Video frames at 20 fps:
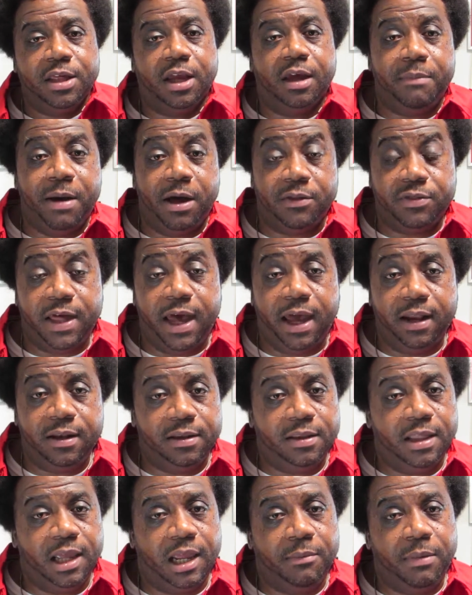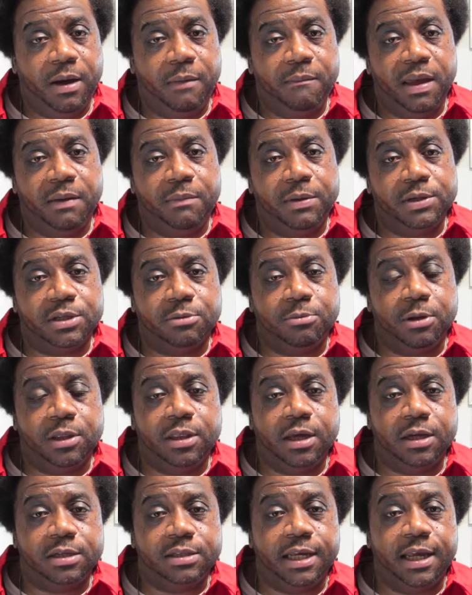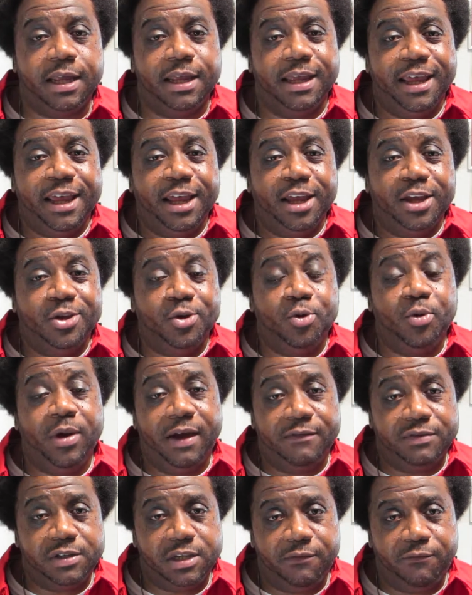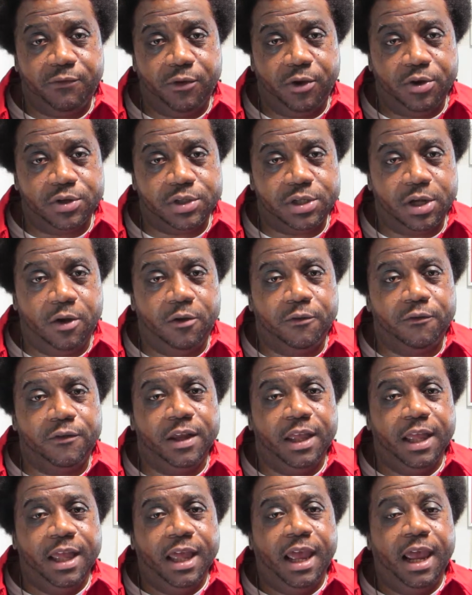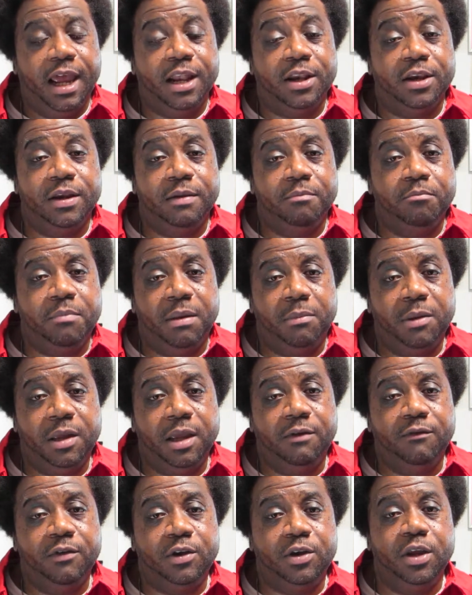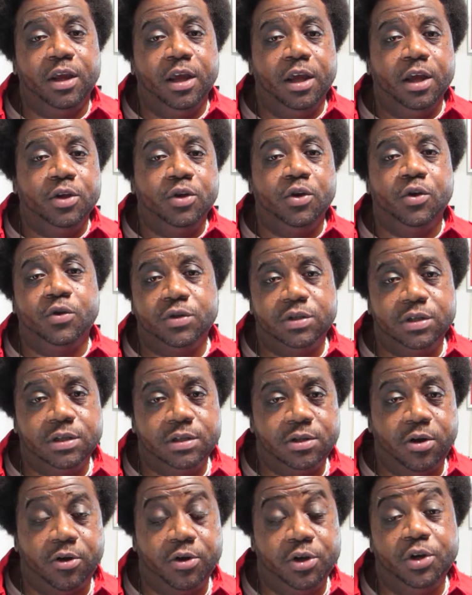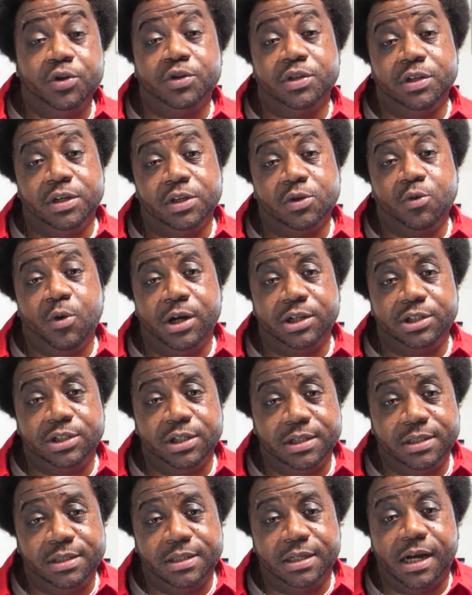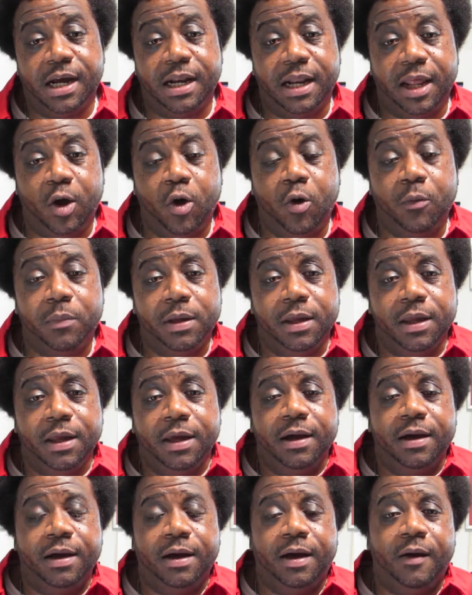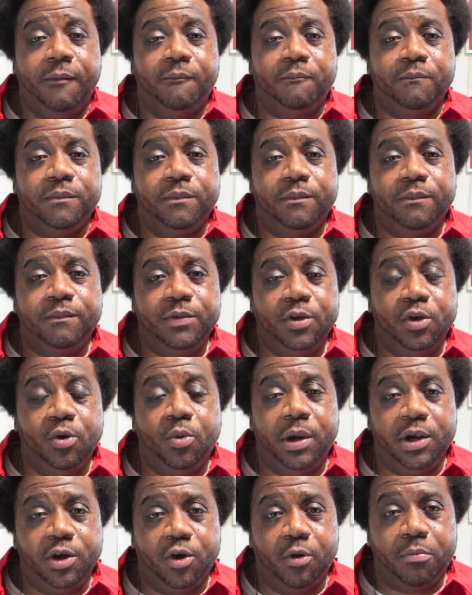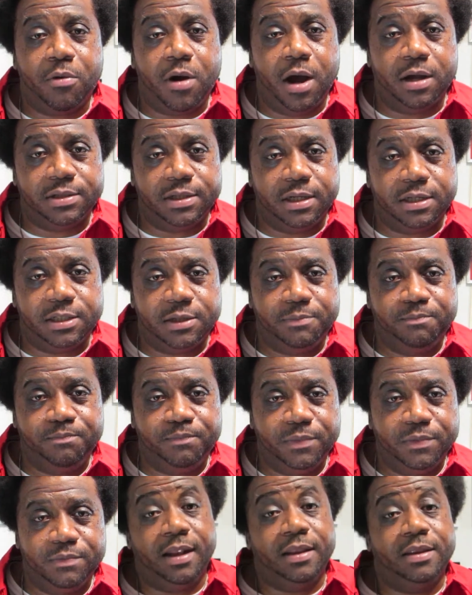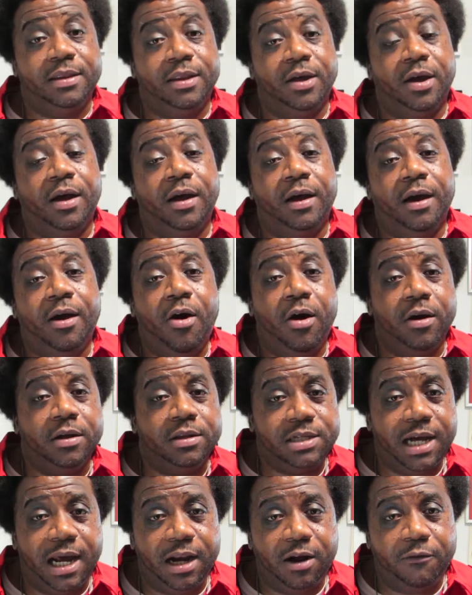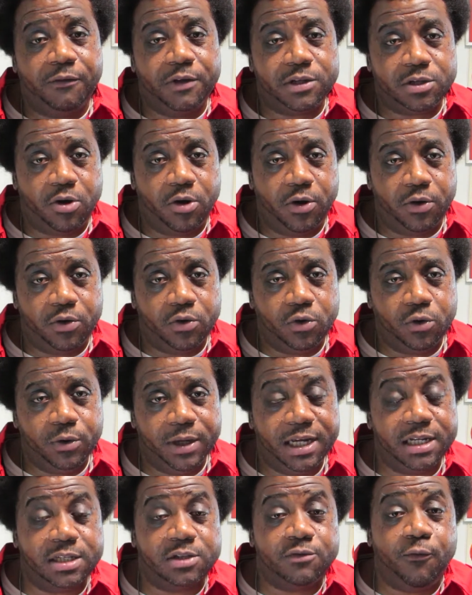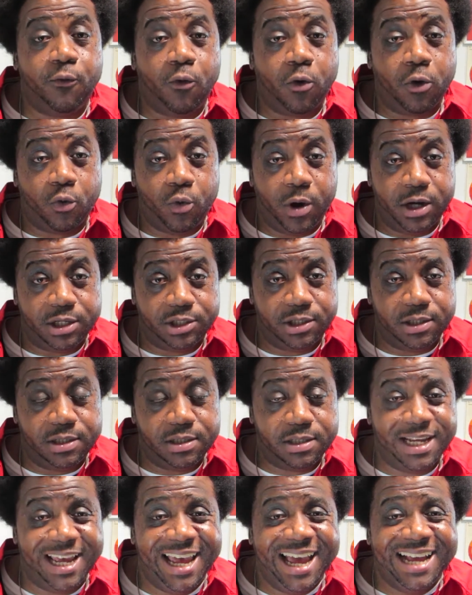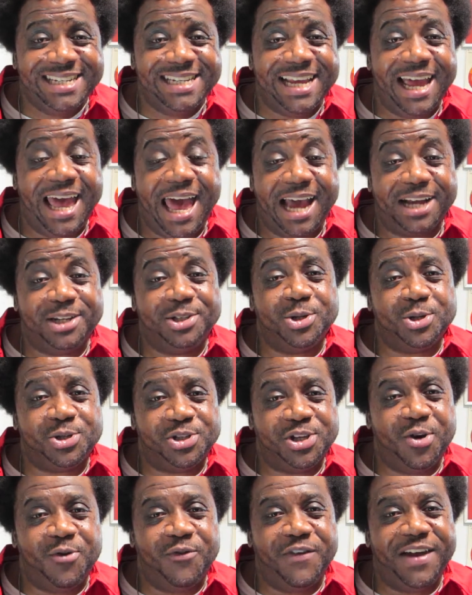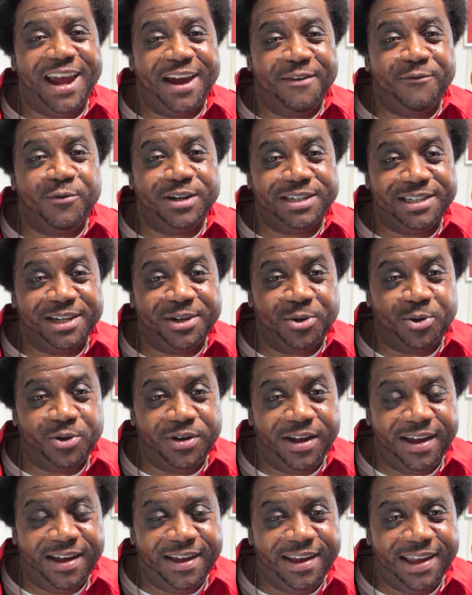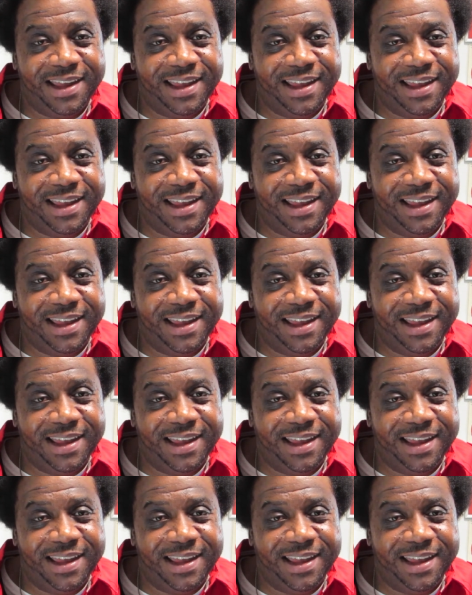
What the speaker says: about that, and think about maybe some of the things that you have set for yourself, and maybe even start using these questions to kind of help you in your process. The title of this article is 4 Questions to Ask Yourself Every Single Day.